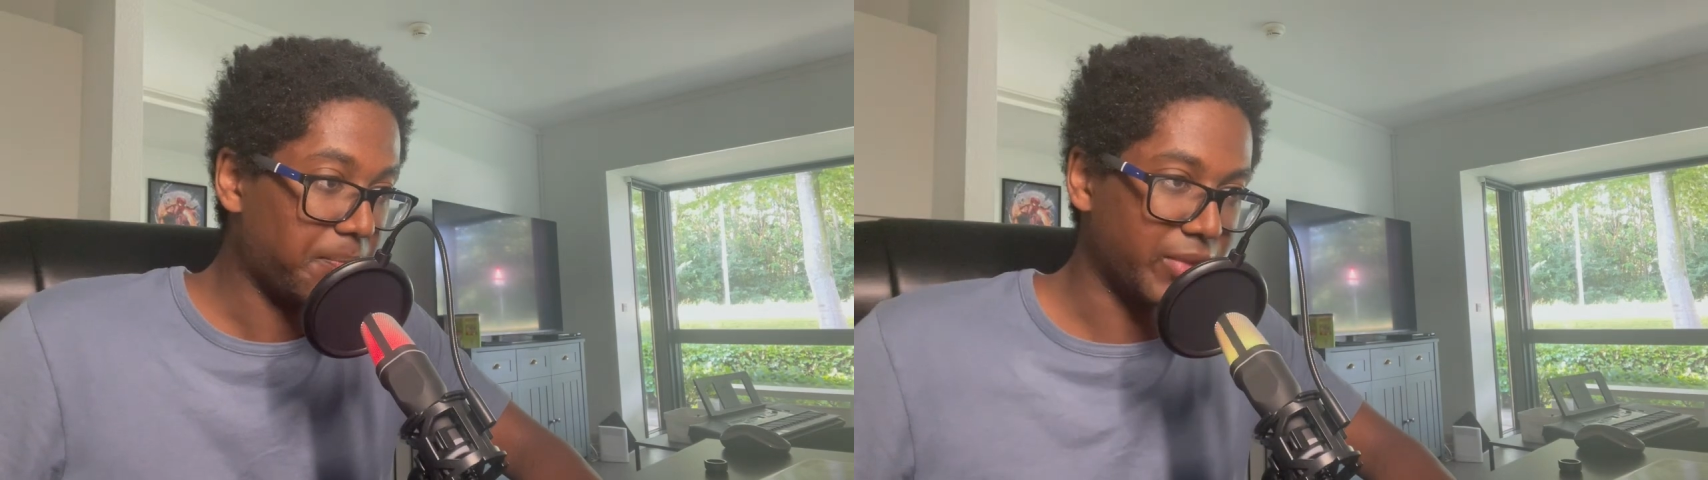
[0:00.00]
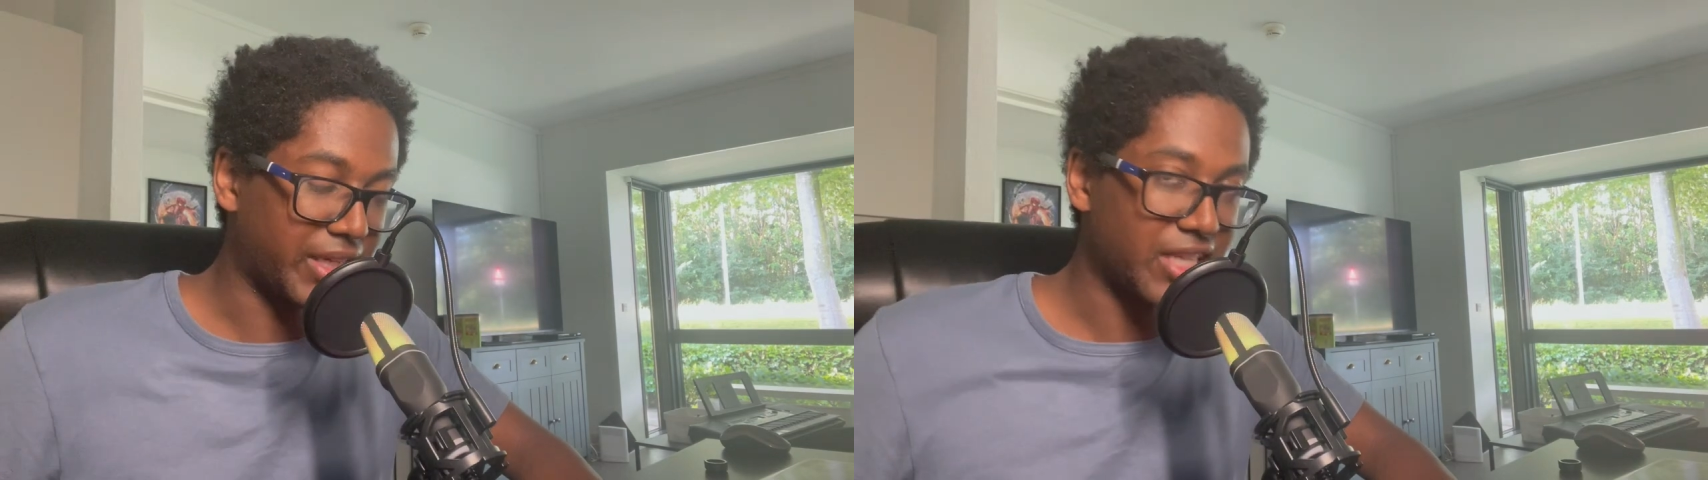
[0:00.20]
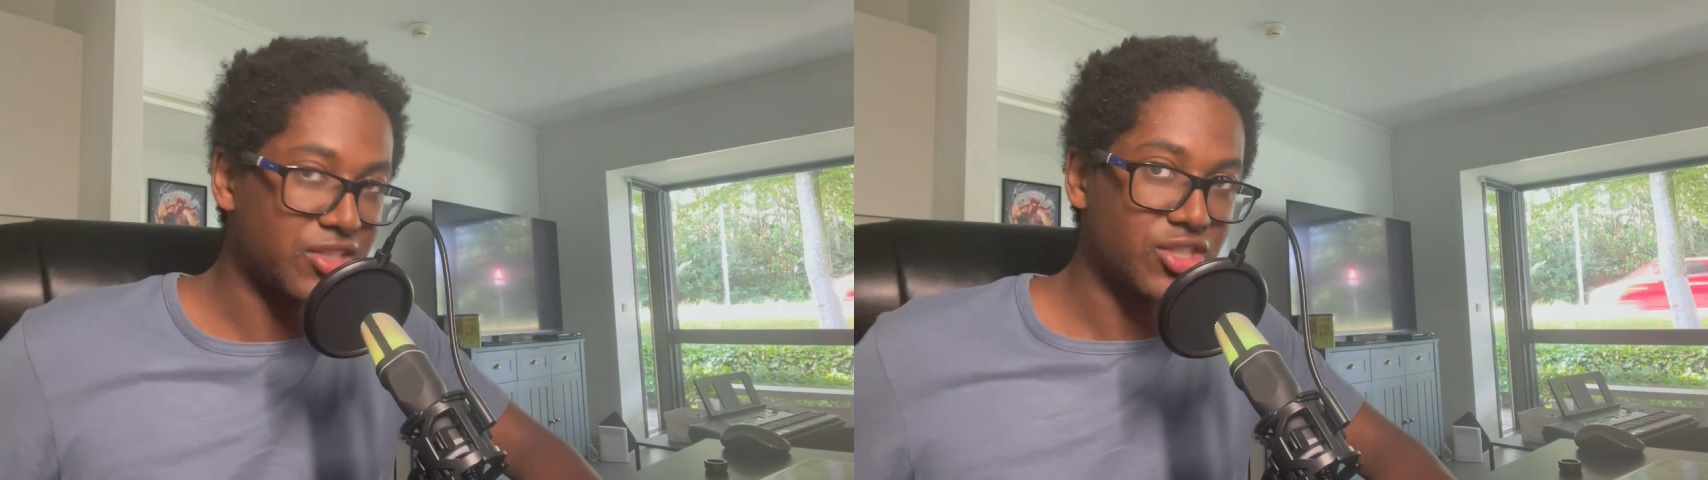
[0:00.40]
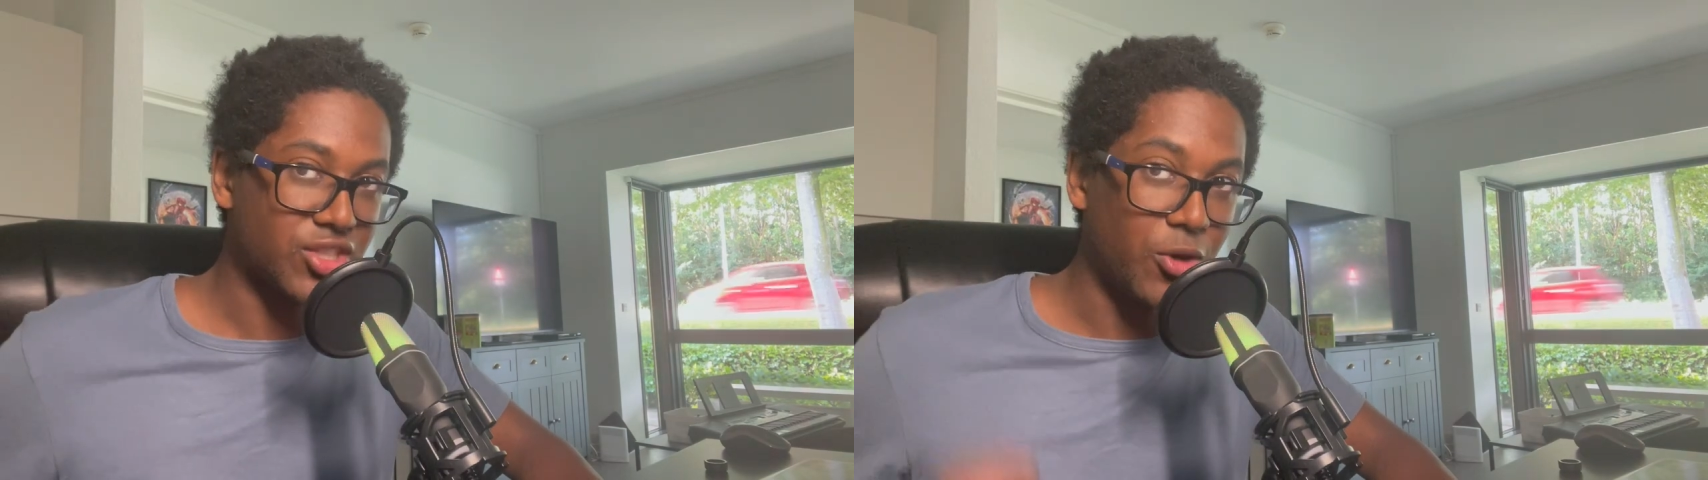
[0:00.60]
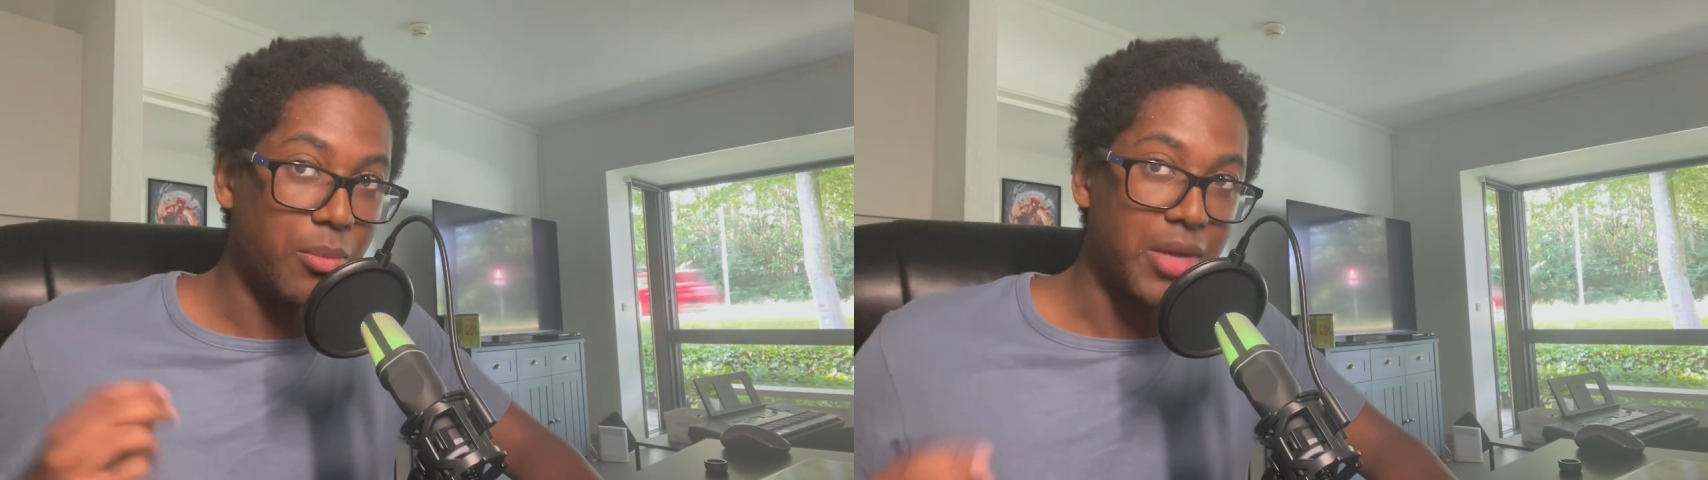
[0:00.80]
we get
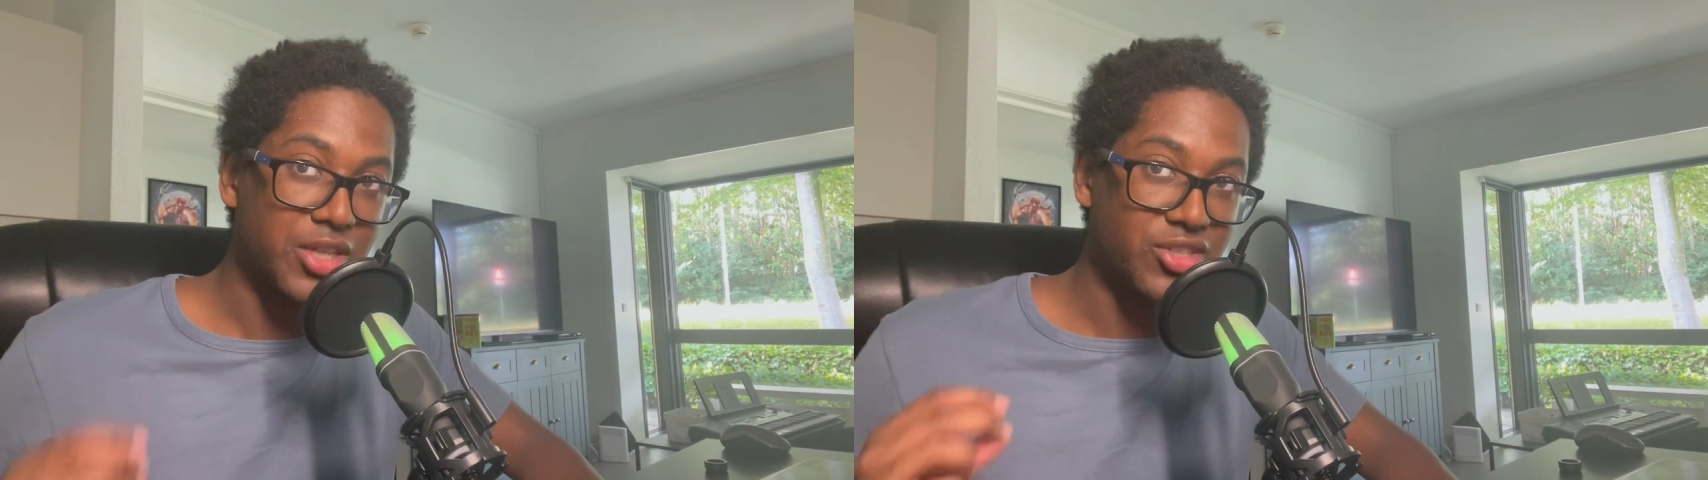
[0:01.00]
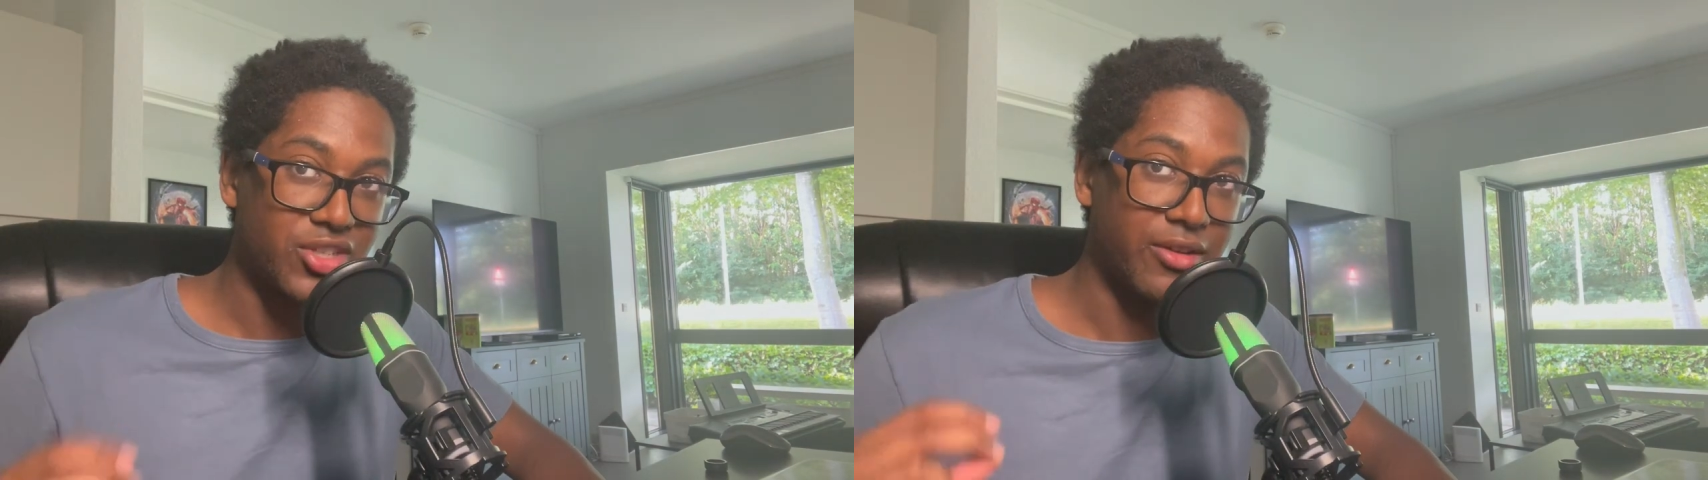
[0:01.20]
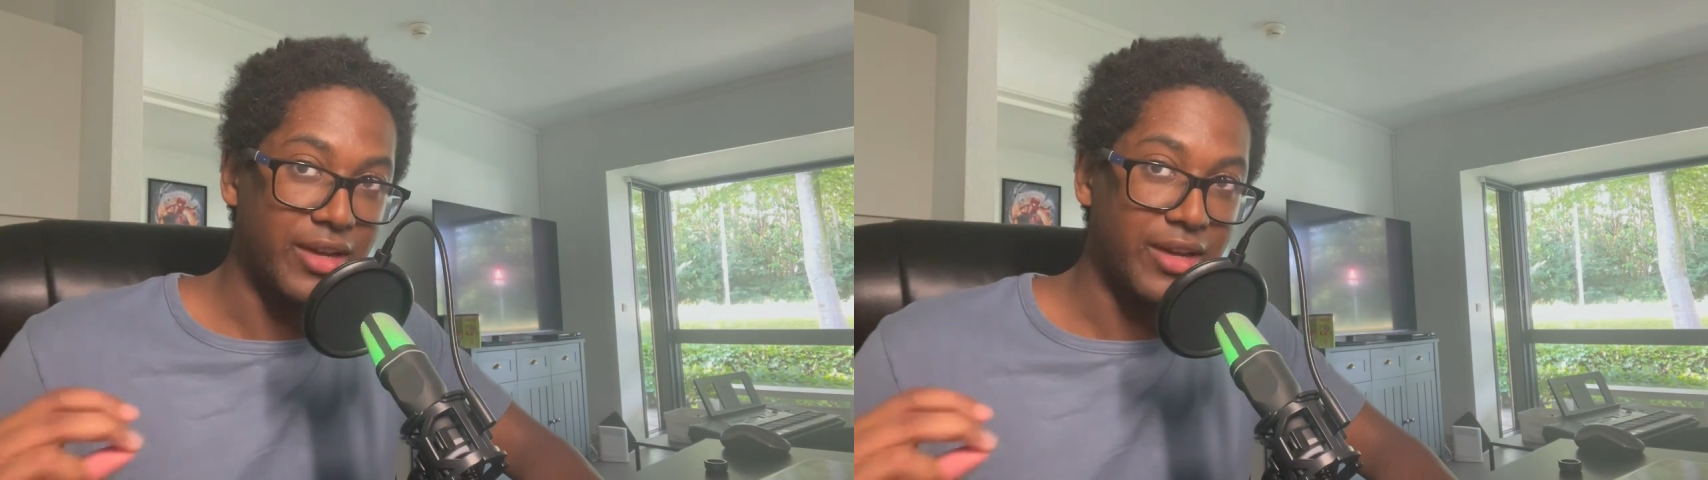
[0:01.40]
so much